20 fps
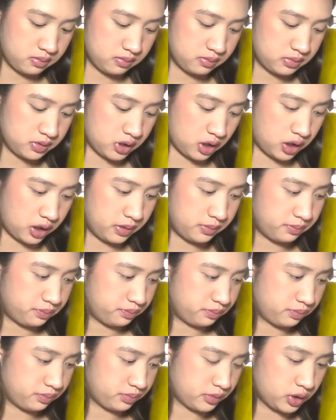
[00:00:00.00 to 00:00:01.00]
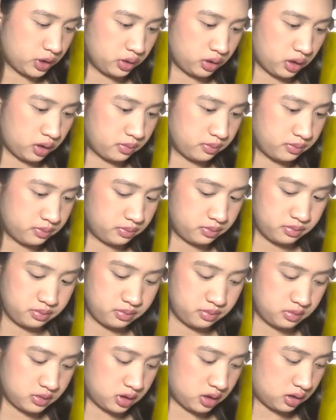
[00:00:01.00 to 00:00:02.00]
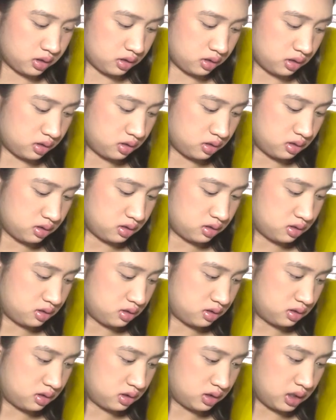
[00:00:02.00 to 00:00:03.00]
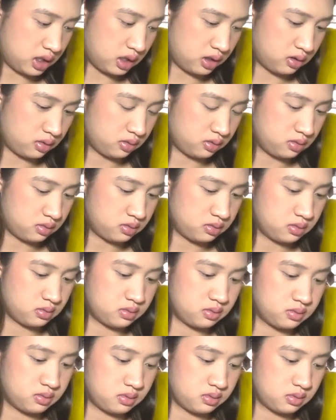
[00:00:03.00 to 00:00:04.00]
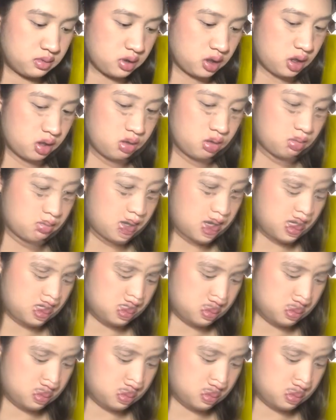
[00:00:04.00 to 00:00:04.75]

Sorry, hold on. Oh, it'll go away.